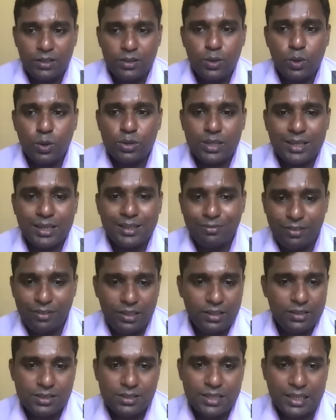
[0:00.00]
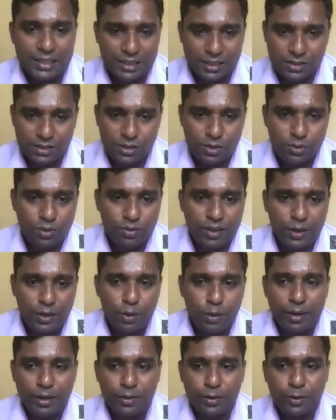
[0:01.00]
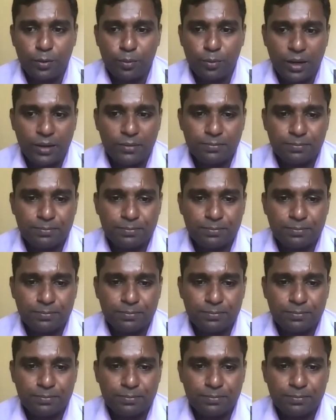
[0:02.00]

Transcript: Those are the features suggestive of endometrioma.